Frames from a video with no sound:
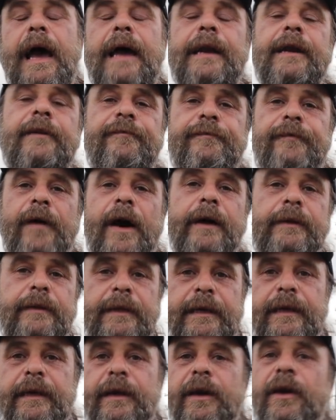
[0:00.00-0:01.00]
And then
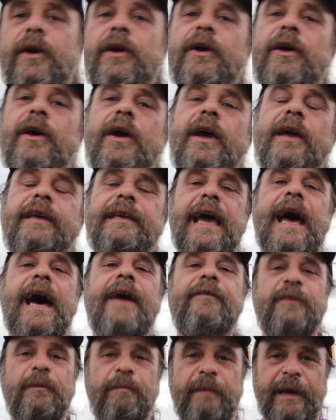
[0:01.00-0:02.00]
finally, you
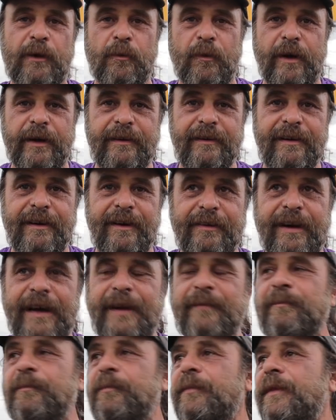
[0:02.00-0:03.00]
have the big one,
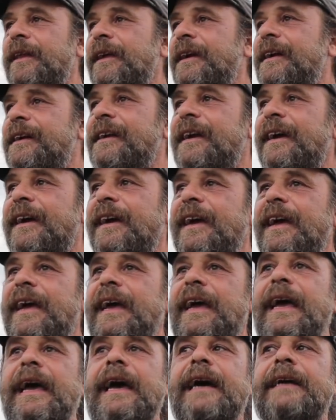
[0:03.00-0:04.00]
right?
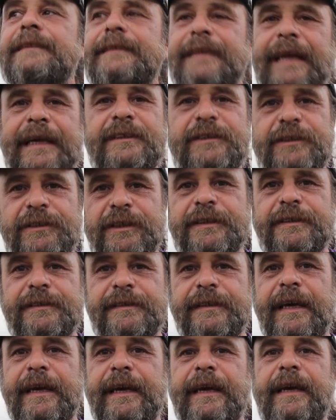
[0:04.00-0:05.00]
Let's
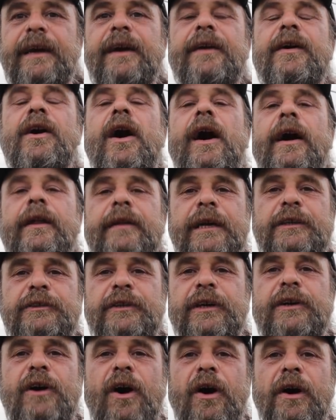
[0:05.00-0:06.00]
just say
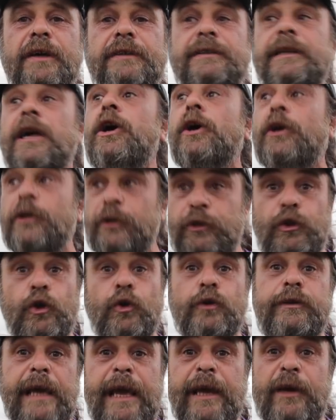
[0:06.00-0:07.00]
electric cars
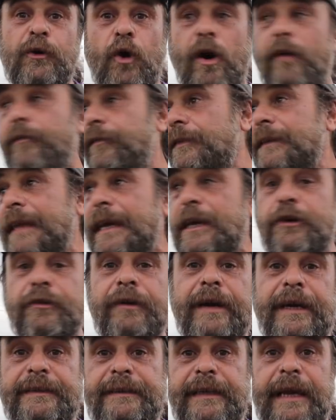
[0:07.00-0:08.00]
do take off like
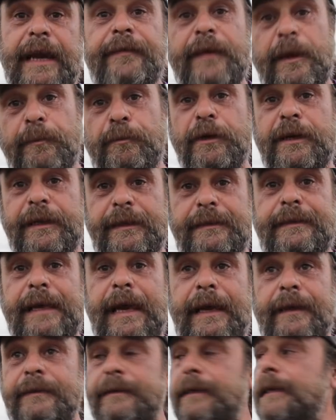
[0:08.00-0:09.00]
crazy, and they put a
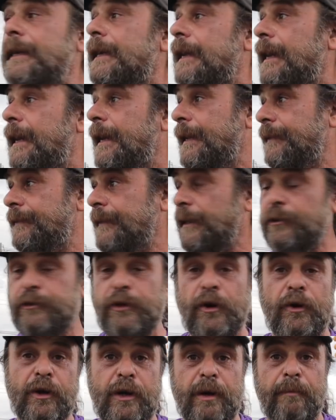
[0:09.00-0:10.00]
dent in the
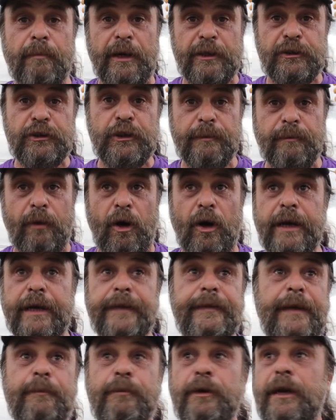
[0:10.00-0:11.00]
internal combustion
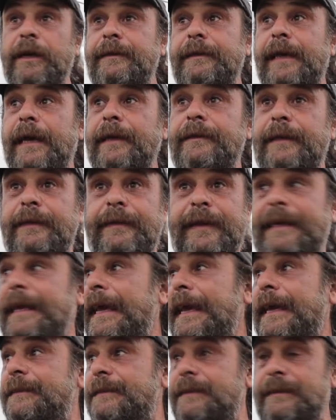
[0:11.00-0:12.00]
market. They put a dent in the
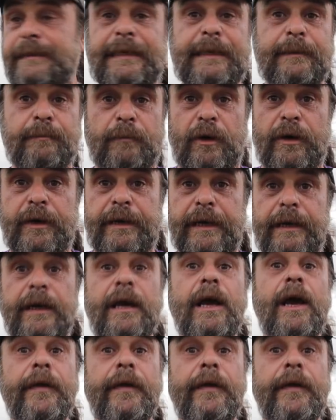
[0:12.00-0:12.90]
gasoline market.